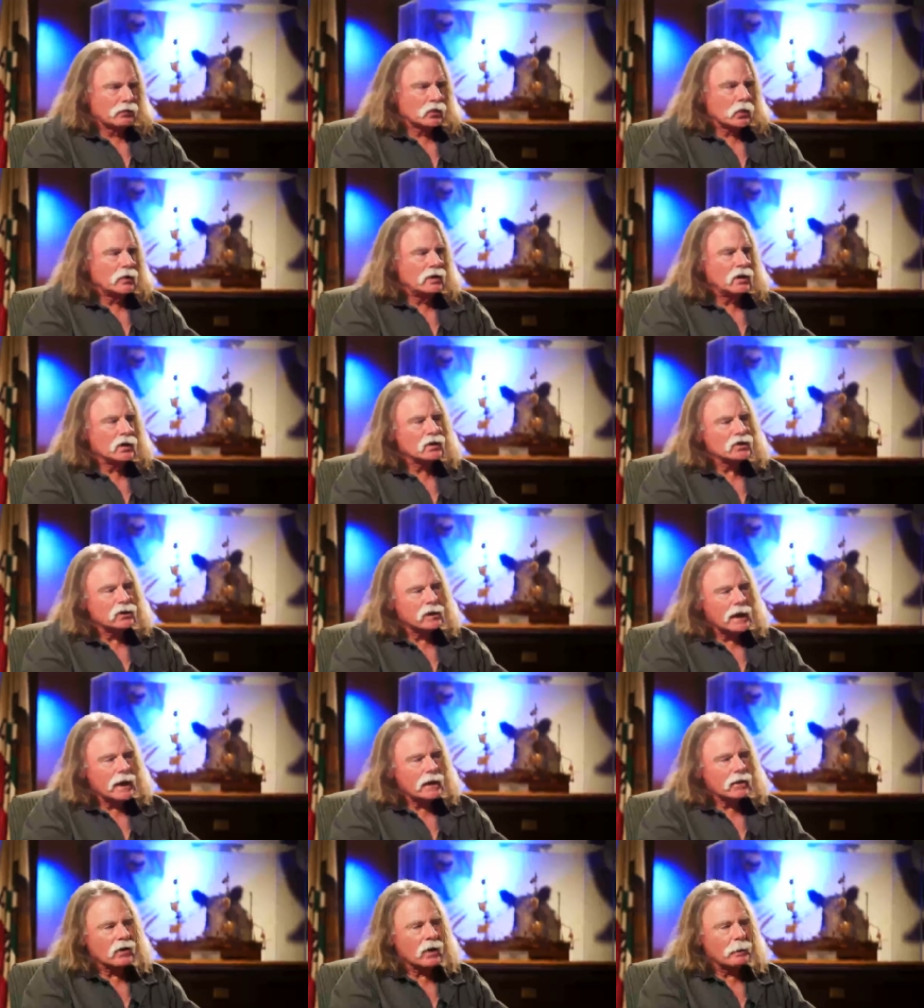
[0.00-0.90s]
So years
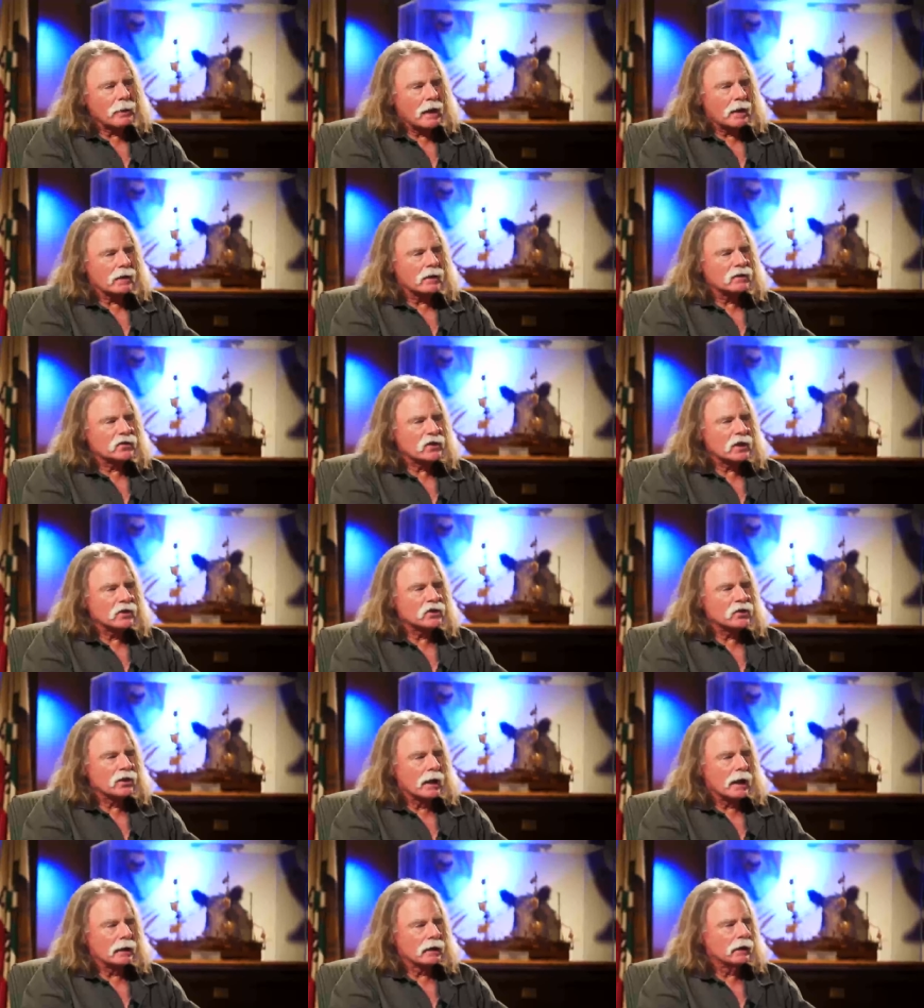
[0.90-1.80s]
later, I'm out at
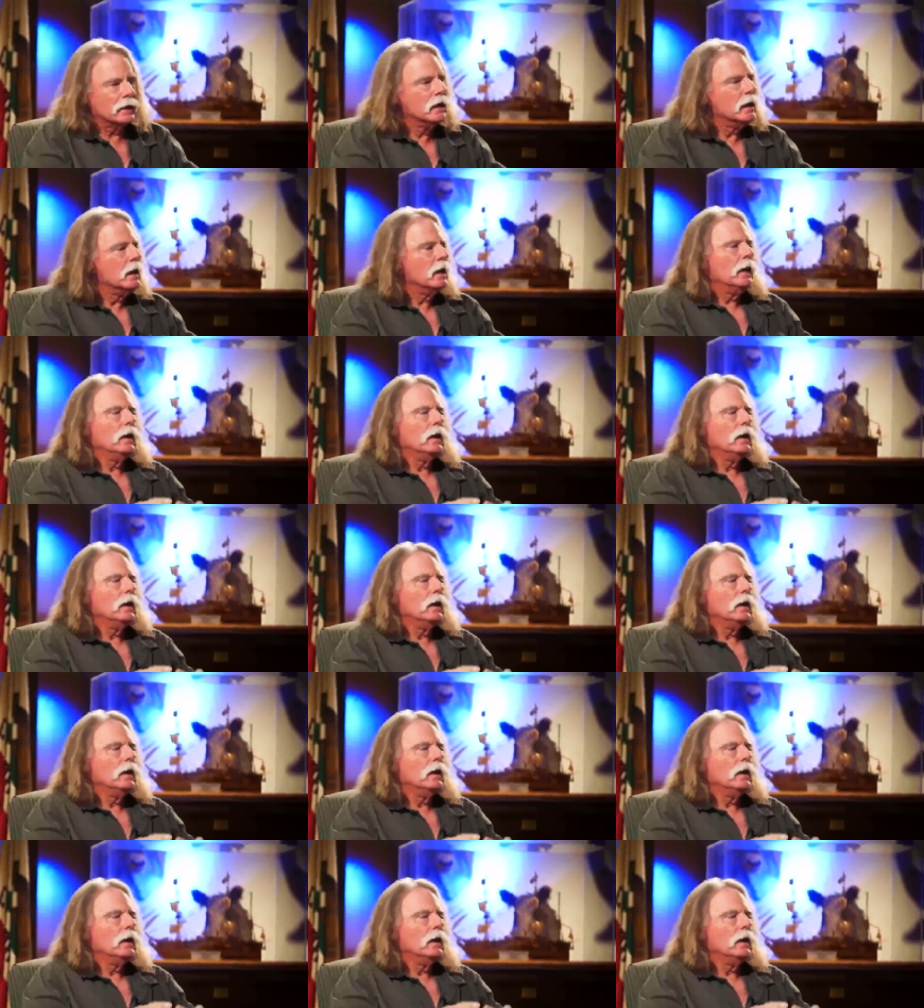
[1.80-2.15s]
Ascension Island.